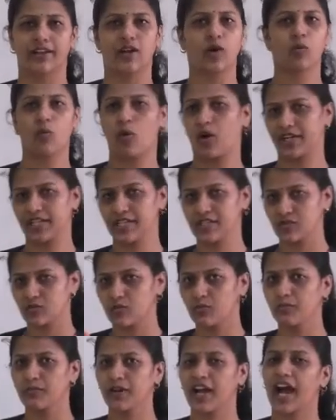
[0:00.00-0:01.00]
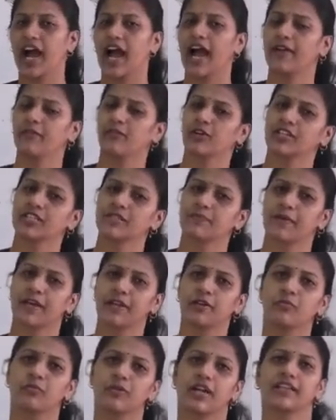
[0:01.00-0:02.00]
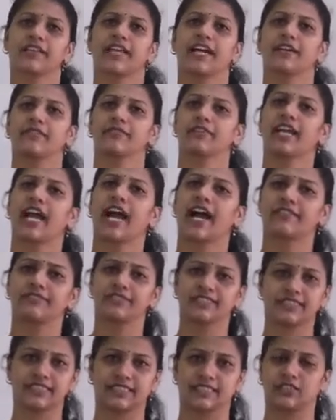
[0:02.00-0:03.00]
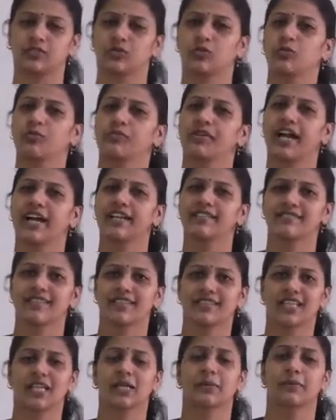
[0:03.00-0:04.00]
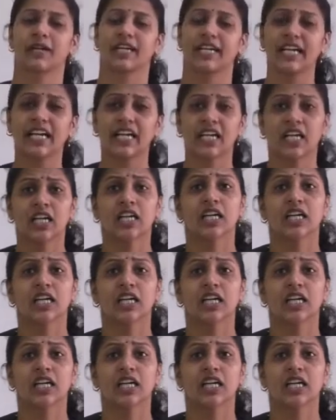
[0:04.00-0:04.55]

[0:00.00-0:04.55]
Now, what is umbra and what is penumbra that we have discussed? Umbra is nothing but a